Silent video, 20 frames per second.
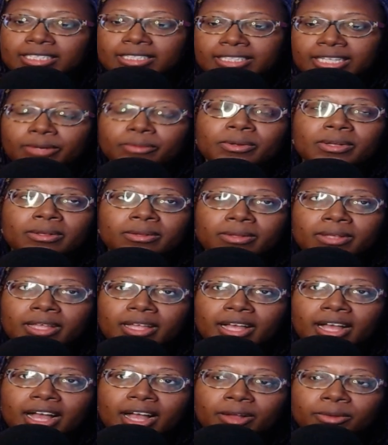like, well,
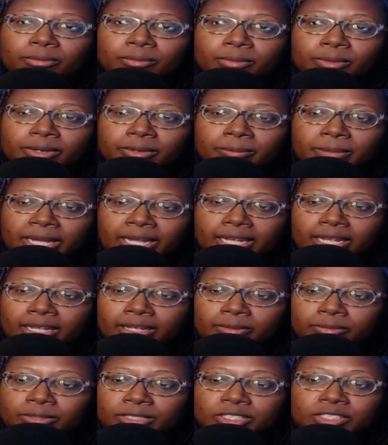I wore my...
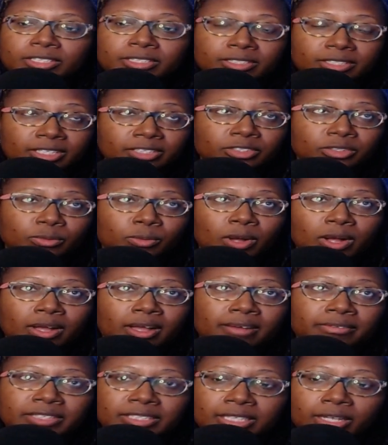When she starts to walk
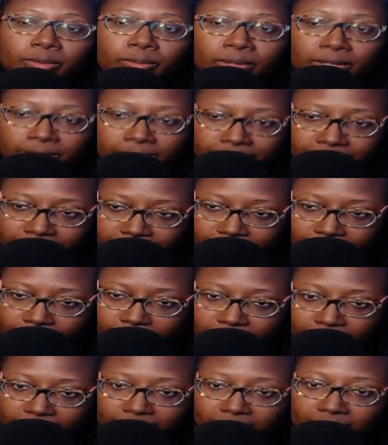off, he's like, well,
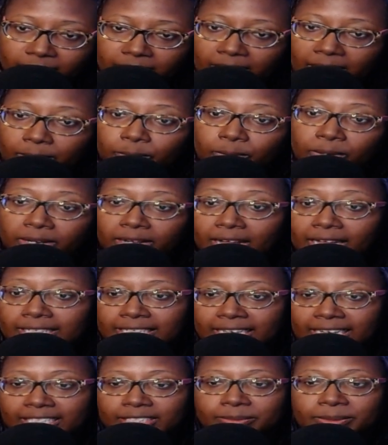I wore
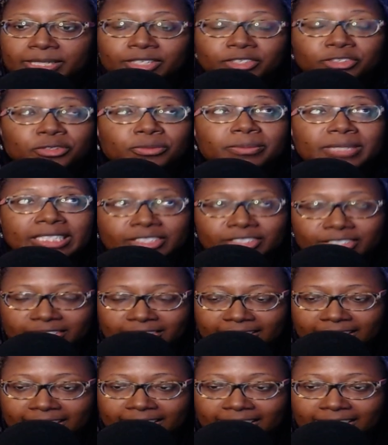contacts because you
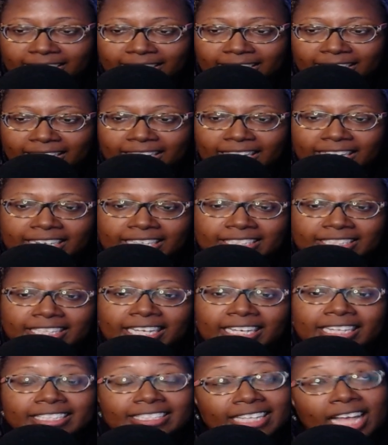mentioned it. And he's
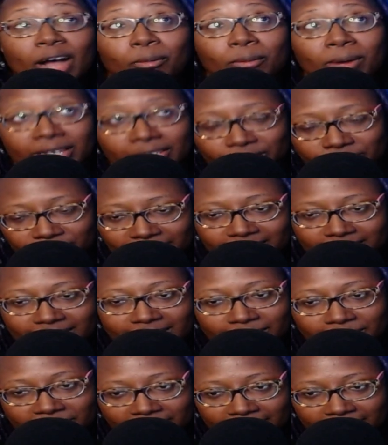like, is that why you dressed
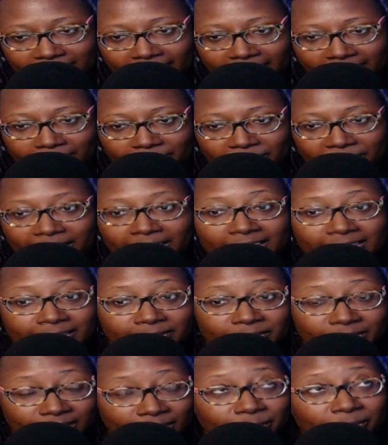up today? Because
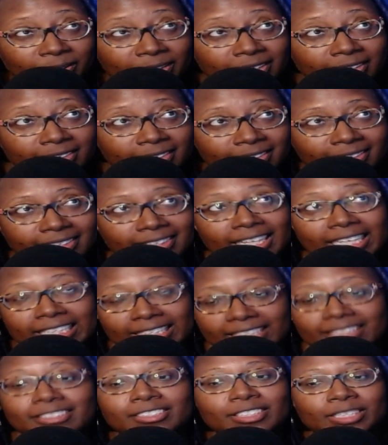of someone.
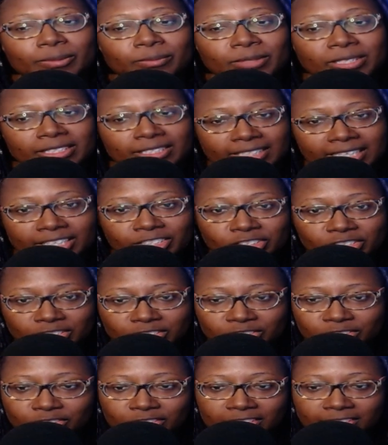Like, did someone say she
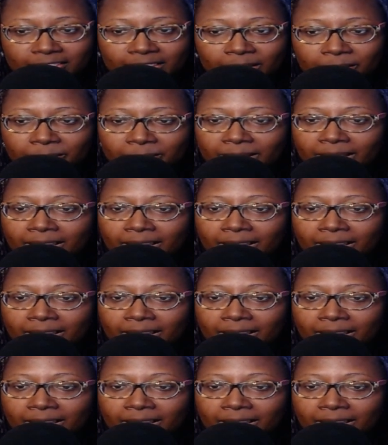should dress up?